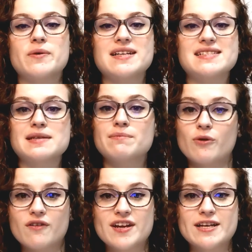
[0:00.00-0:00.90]
you want to see
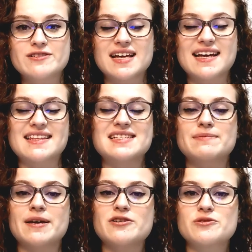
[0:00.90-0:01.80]
more videos like
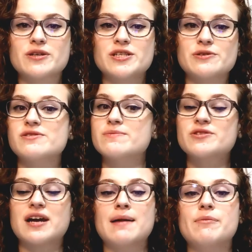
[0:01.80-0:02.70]
this, make sure to
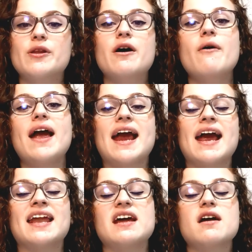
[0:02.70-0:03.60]
subscribe below
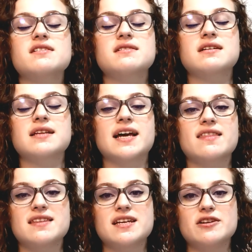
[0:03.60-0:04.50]
and click
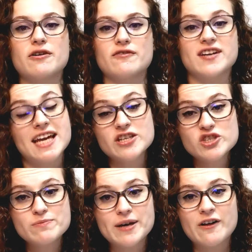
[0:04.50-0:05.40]
the
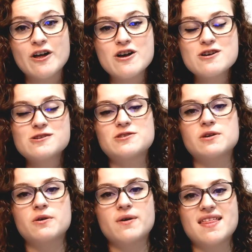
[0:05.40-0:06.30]
notification bell
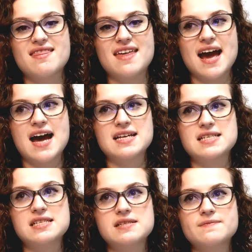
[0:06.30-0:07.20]
so
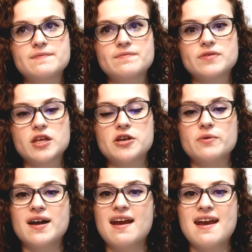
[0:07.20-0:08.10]
that
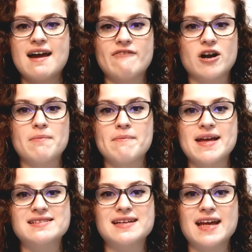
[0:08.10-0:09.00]
you never
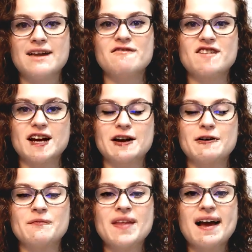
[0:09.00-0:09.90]
miss a
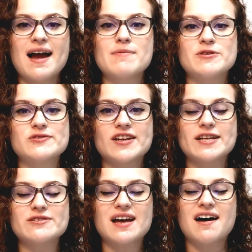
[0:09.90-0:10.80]
video. I post
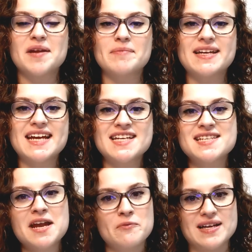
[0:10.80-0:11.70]
videos on Mondays
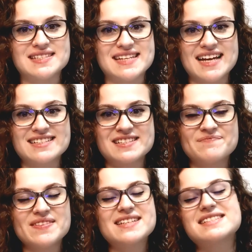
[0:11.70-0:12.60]
and Wednesdays.
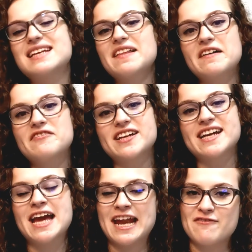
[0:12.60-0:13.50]
Stay
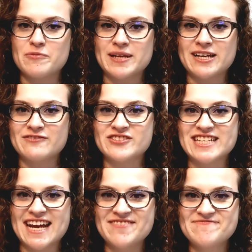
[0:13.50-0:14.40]
lovely and have a meaningful
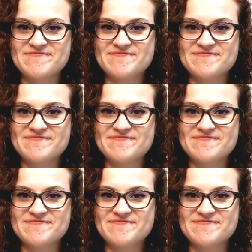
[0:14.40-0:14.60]
day.